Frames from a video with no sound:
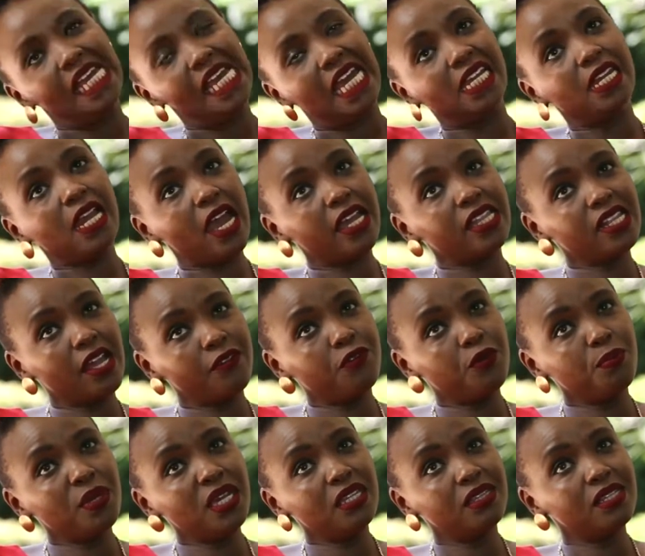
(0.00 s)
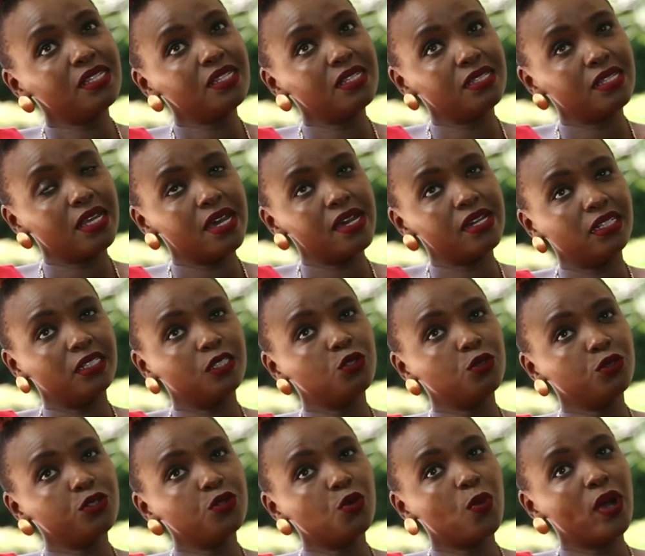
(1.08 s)
And yeah. For me, this is
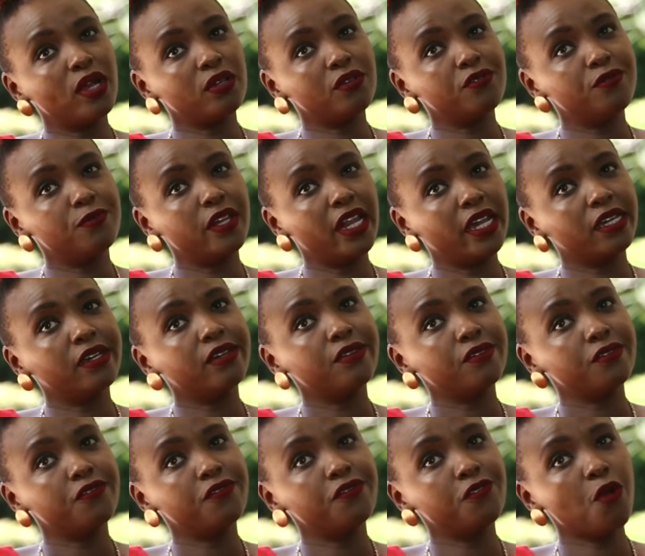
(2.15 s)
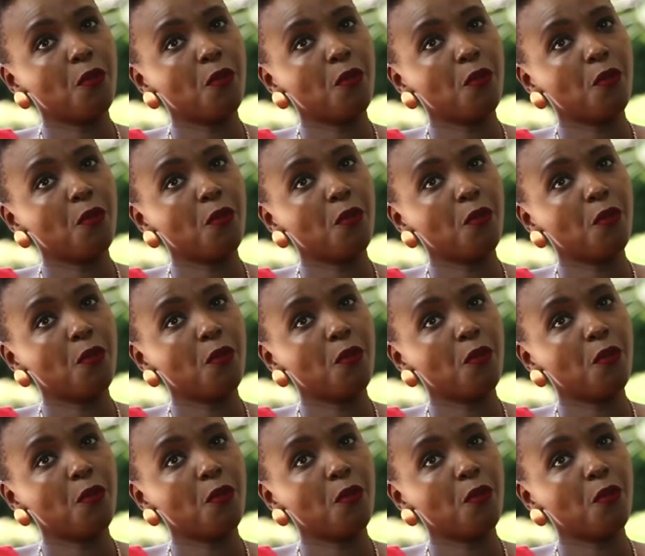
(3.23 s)
also one of, like, from